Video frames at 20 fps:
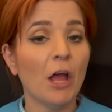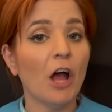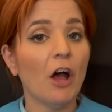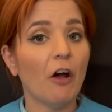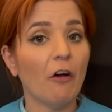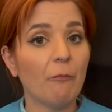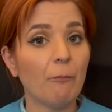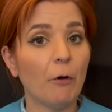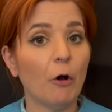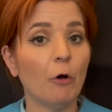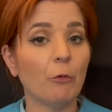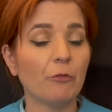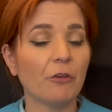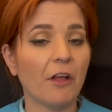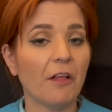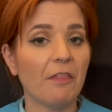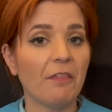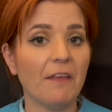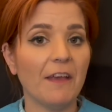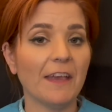I've popped
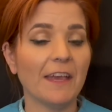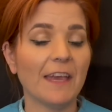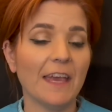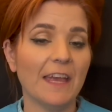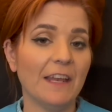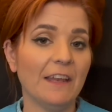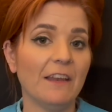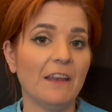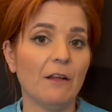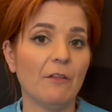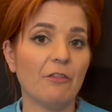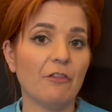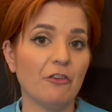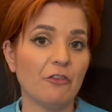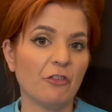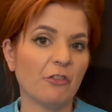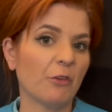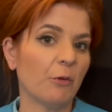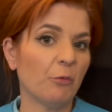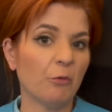a thing in the
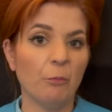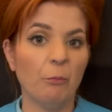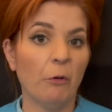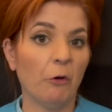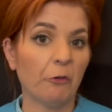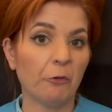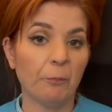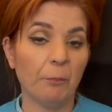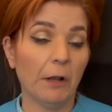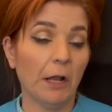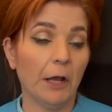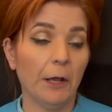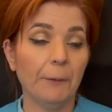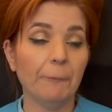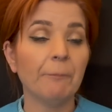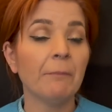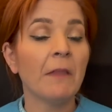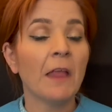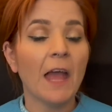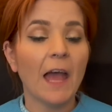description box below.
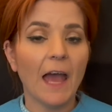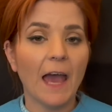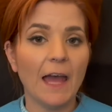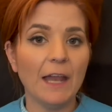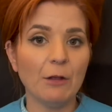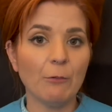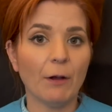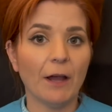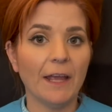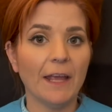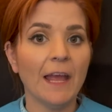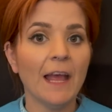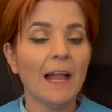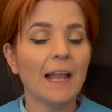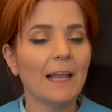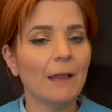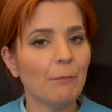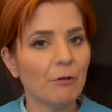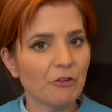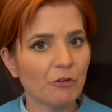Anyway,
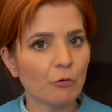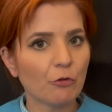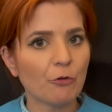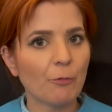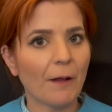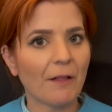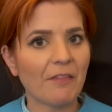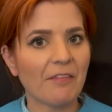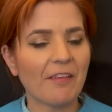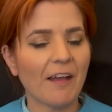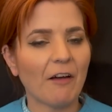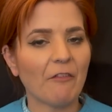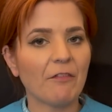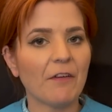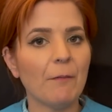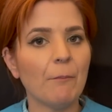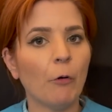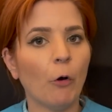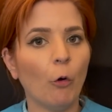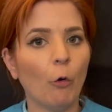let me talk to you about this
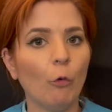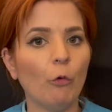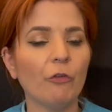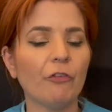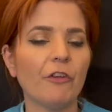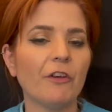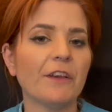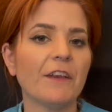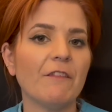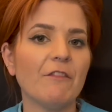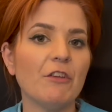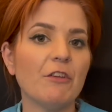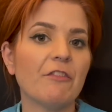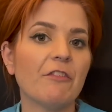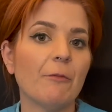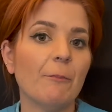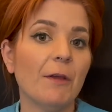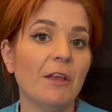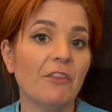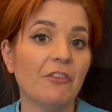outfit, but also give you
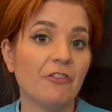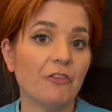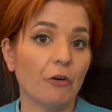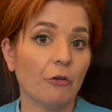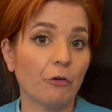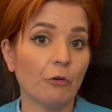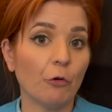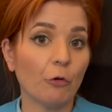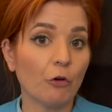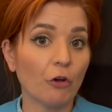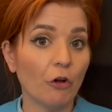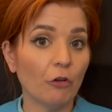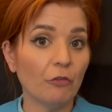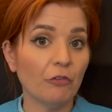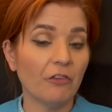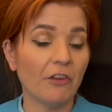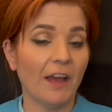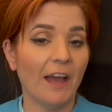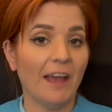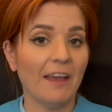some historical
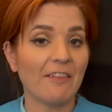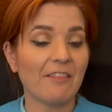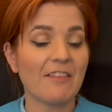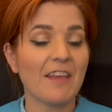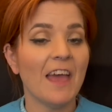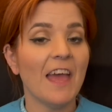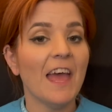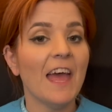context.